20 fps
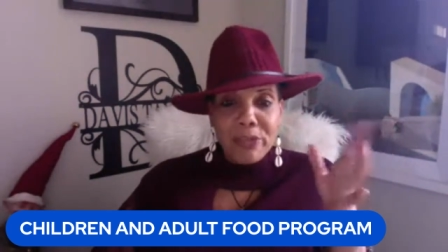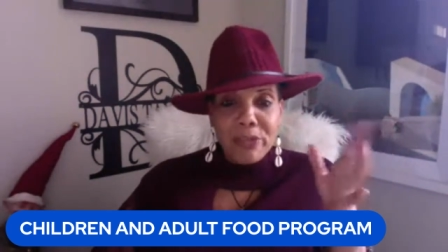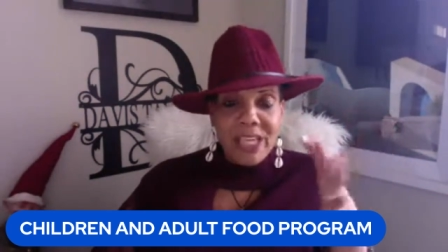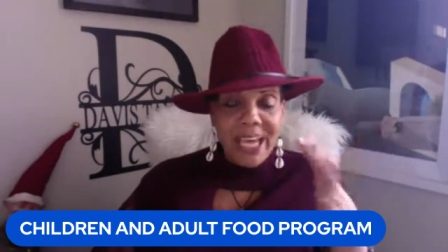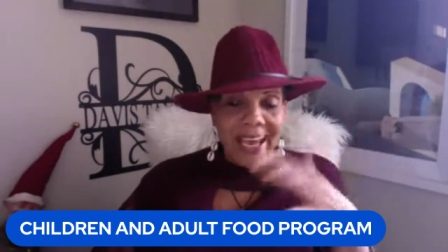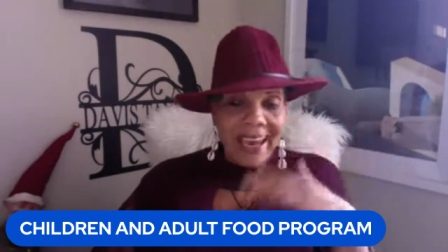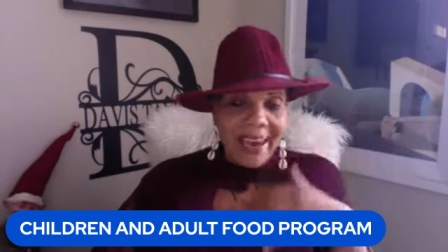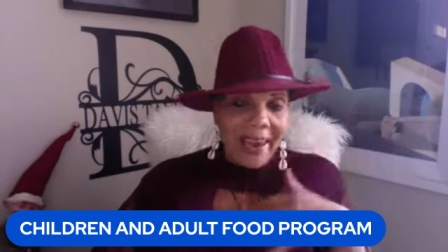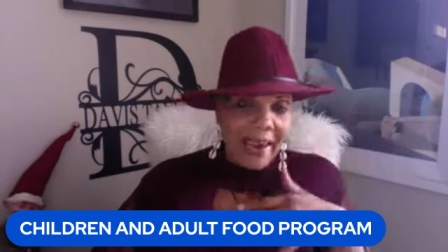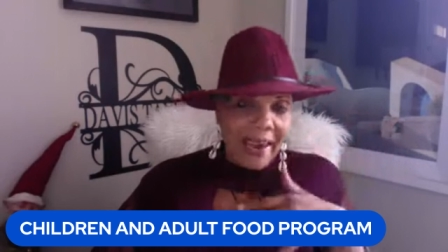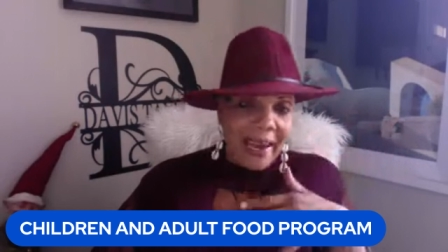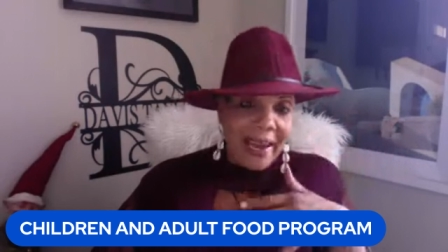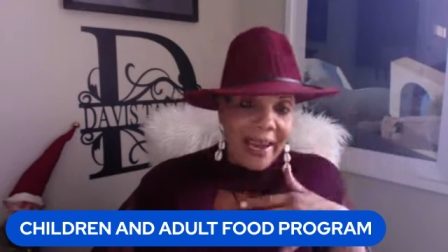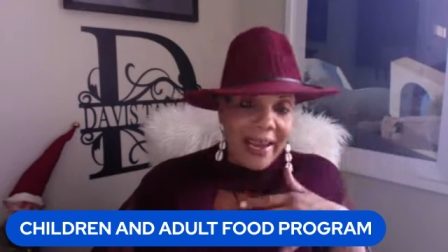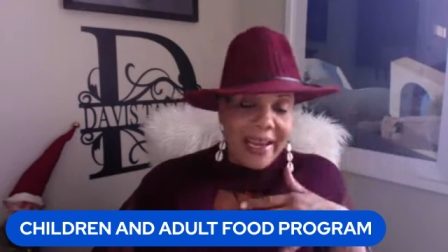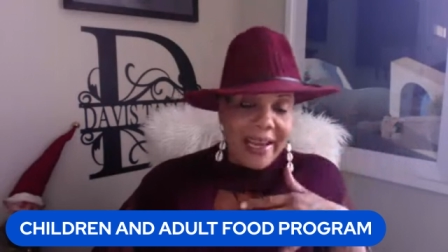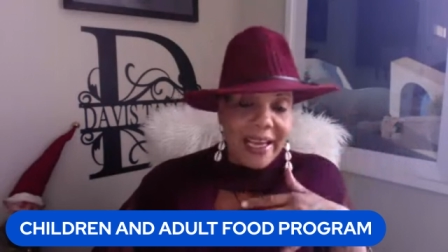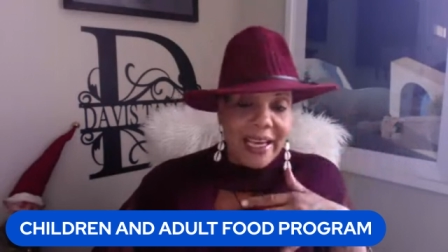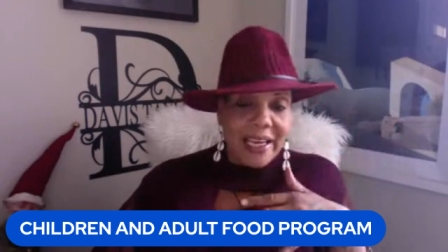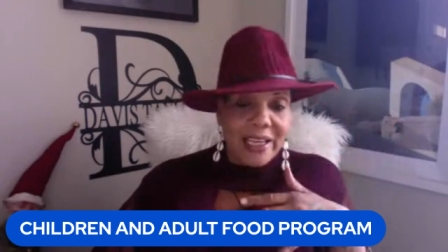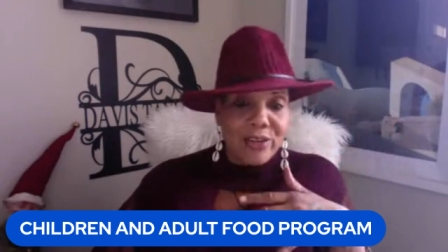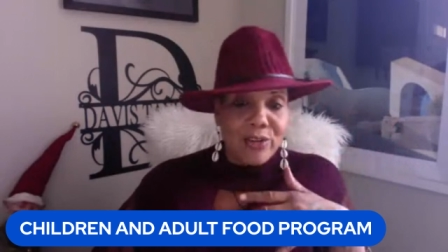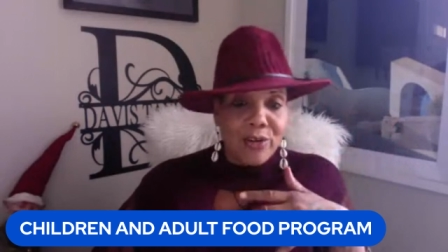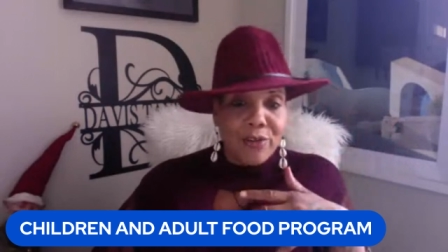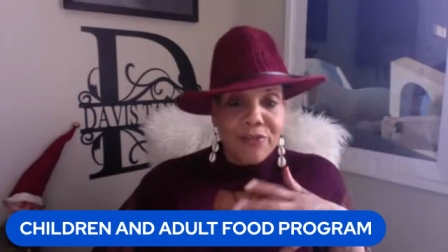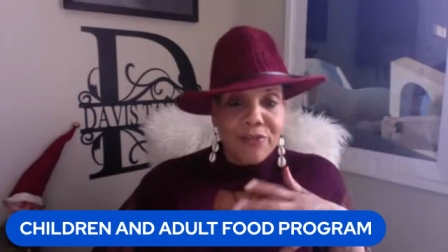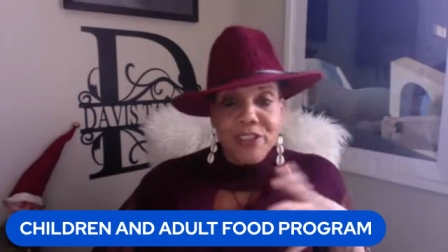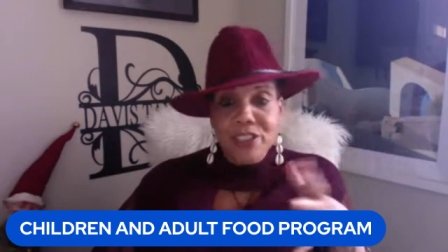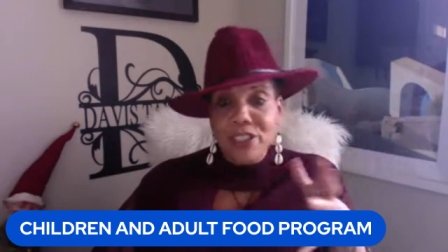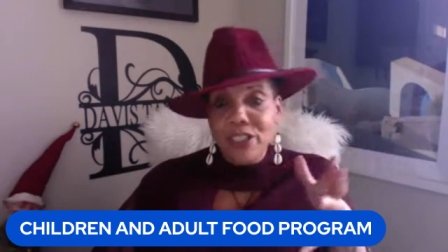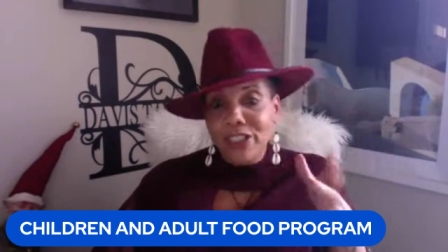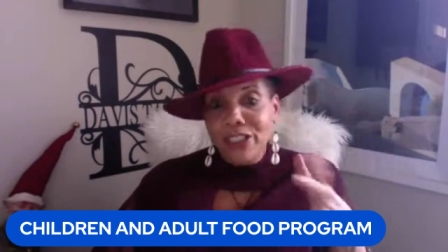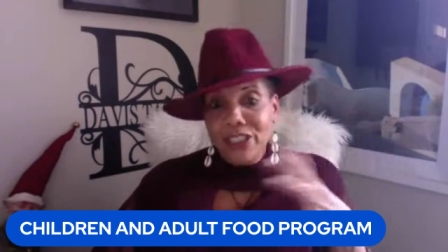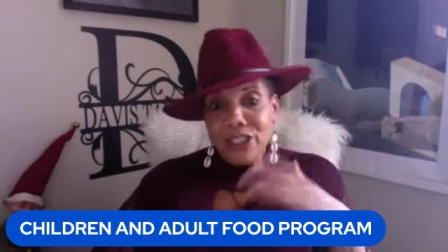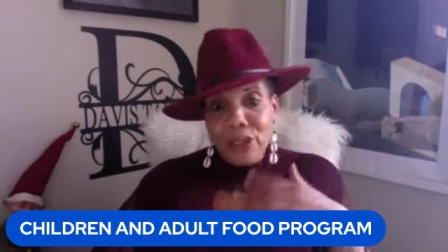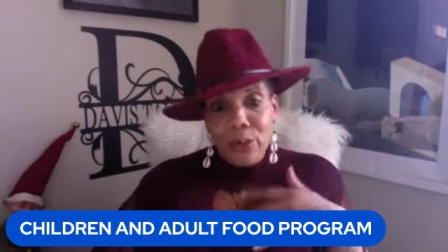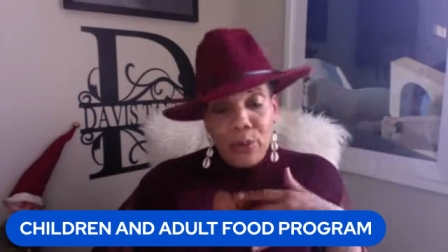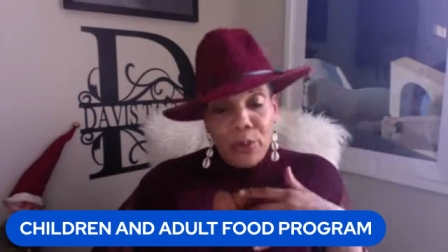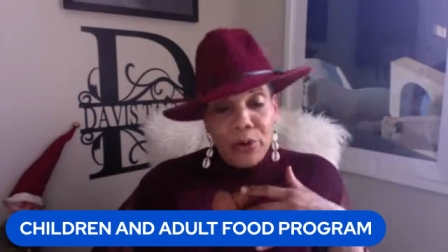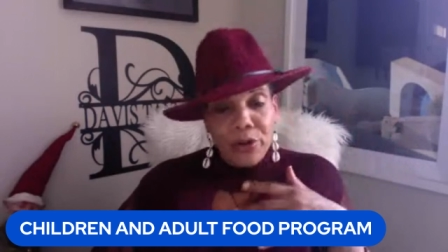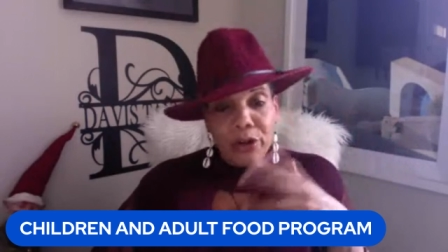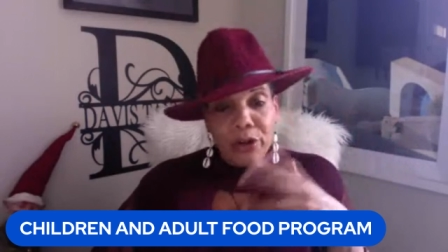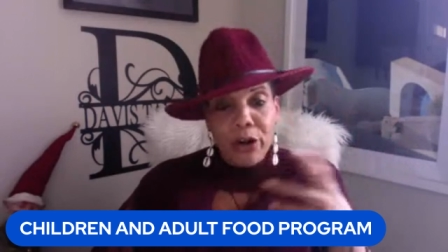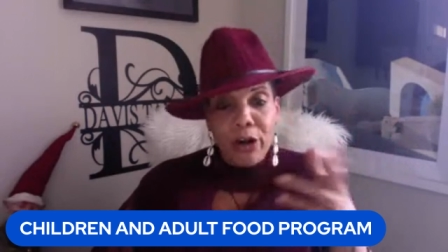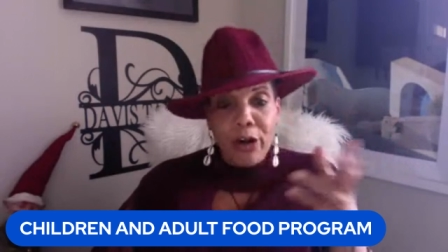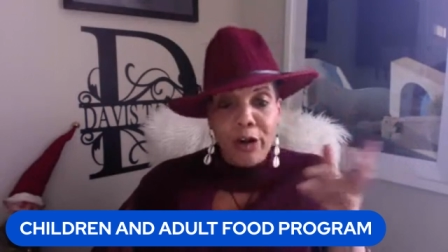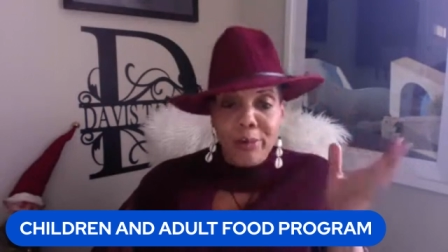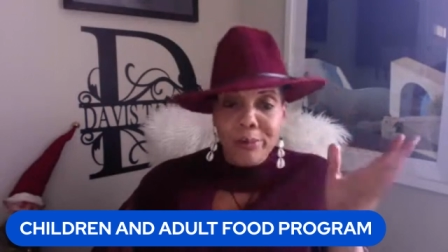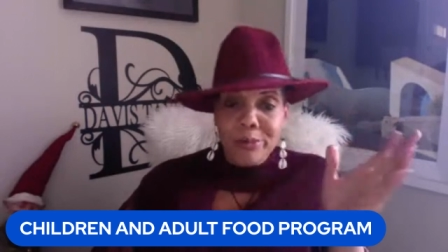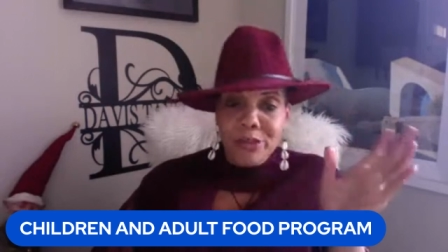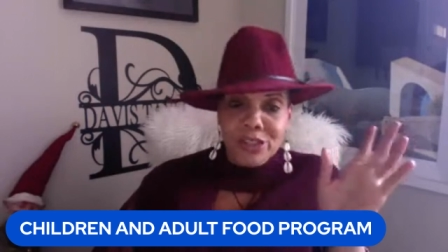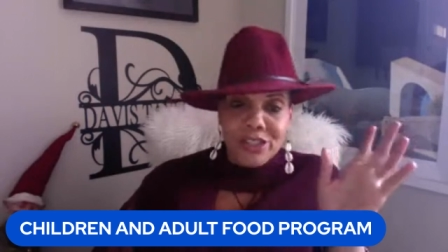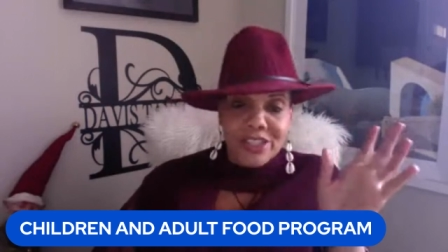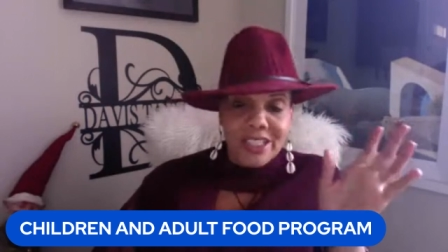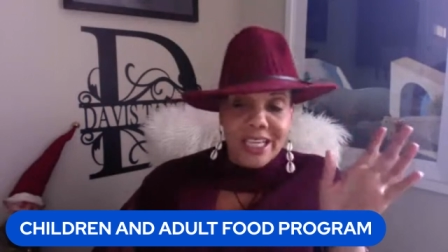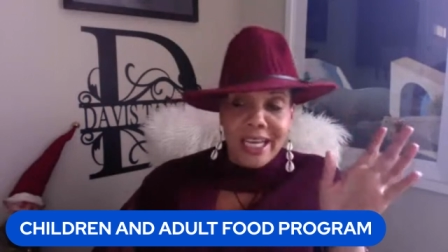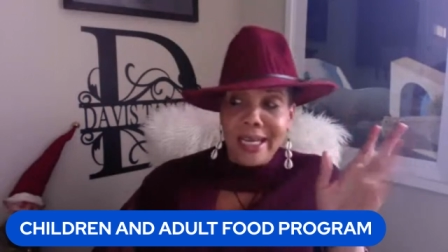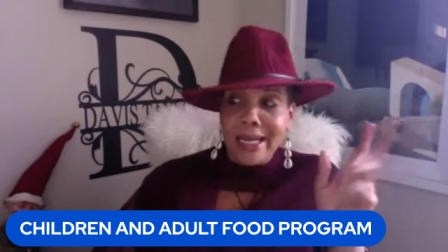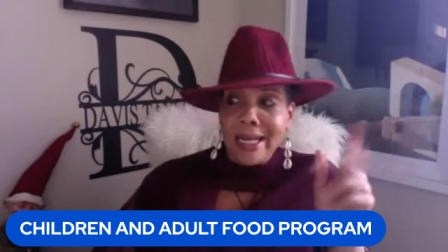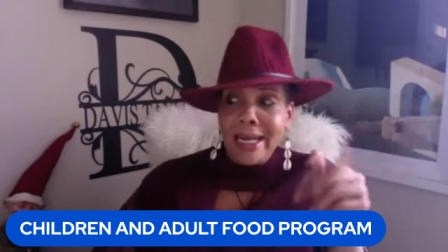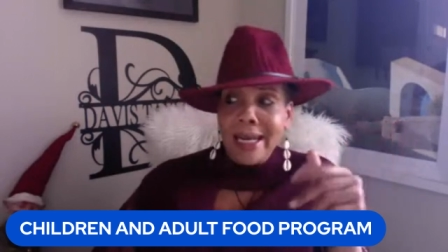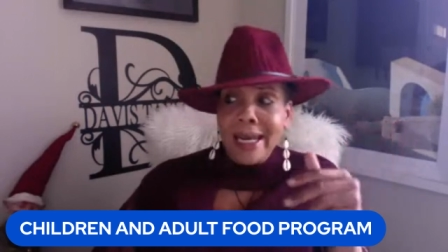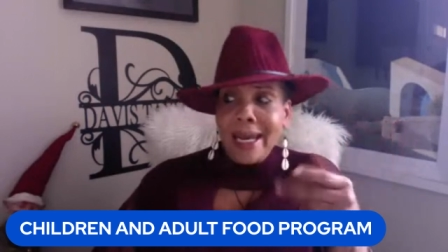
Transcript: to hang in your facility or your home, just saying.